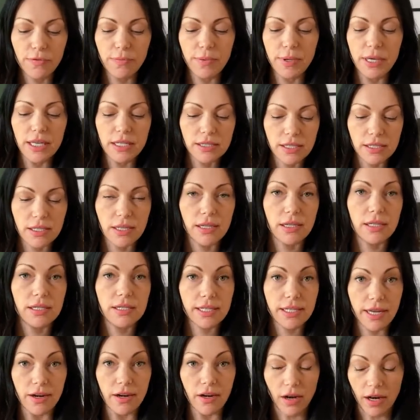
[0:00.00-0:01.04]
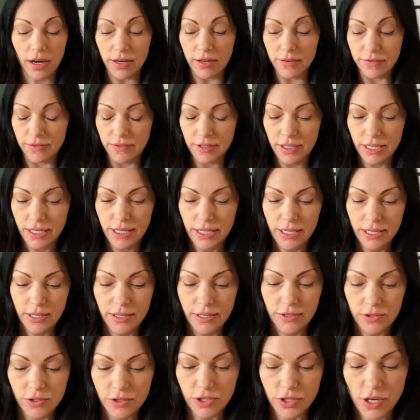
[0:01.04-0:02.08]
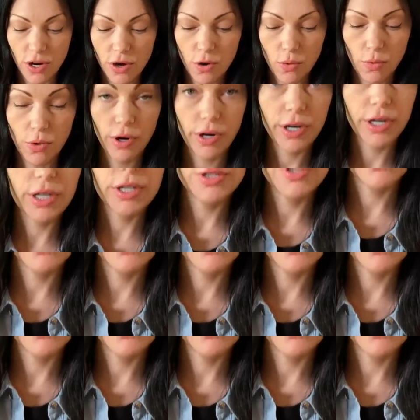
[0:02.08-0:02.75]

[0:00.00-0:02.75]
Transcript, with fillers: of pieces of the skin off. So we're gonna